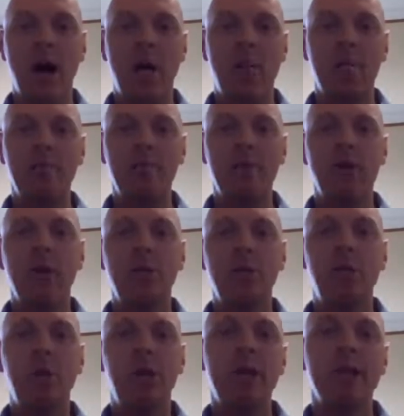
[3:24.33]
The
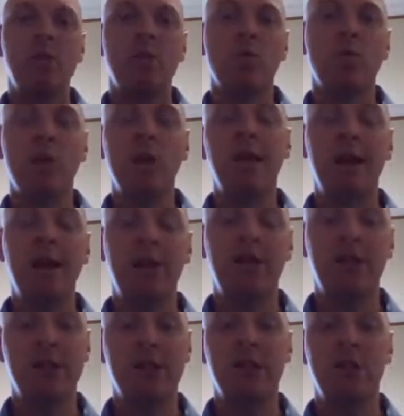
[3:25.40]
only place we really need
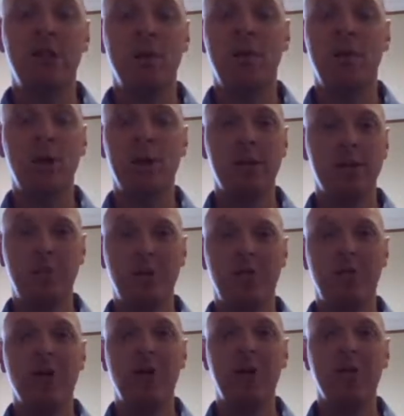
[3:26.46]
a physician order
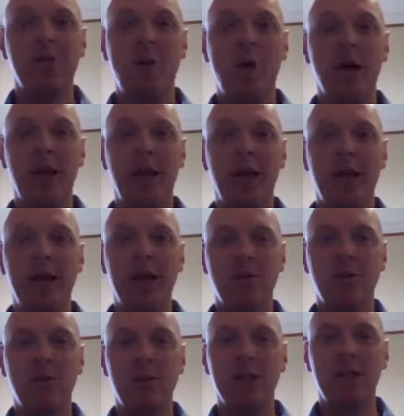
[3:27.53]
before we just walk in
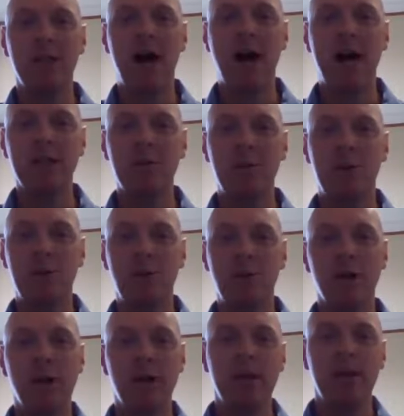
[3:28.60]
is, of course, the
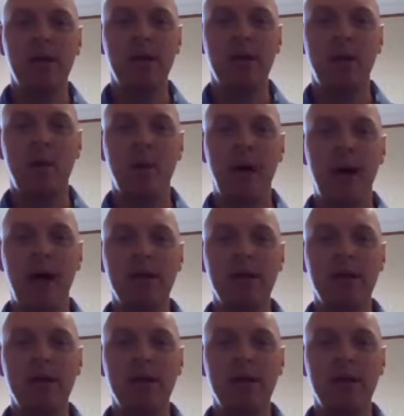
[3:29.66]
hospital. So